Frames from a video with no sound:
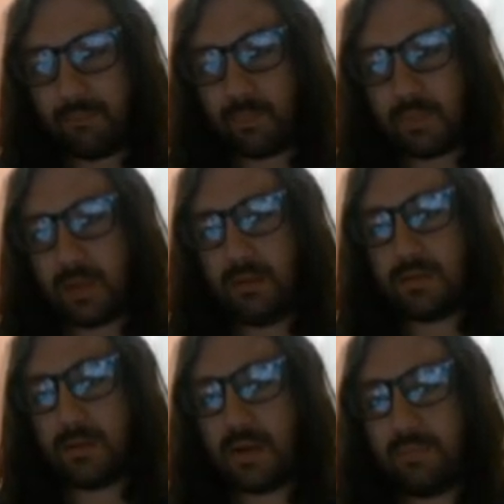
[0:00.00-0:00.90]
Okay, so
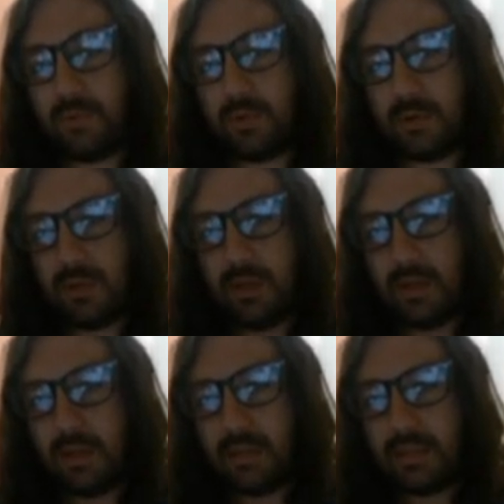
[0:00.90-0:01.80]
you have to
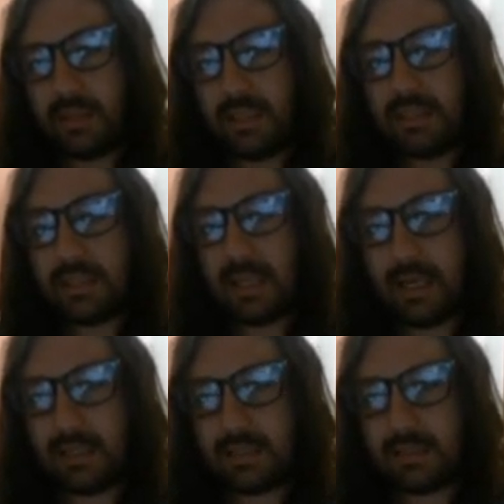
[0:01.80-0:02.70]

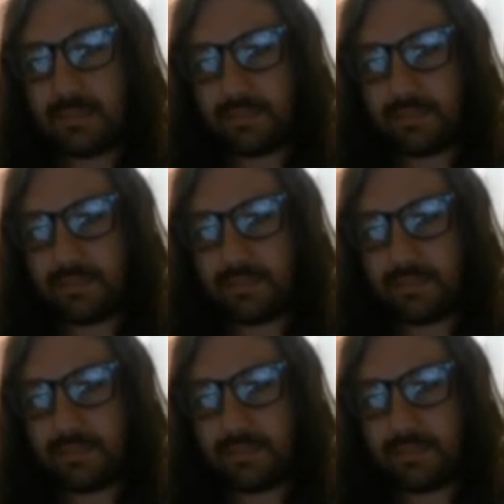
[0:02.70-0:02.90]
deselect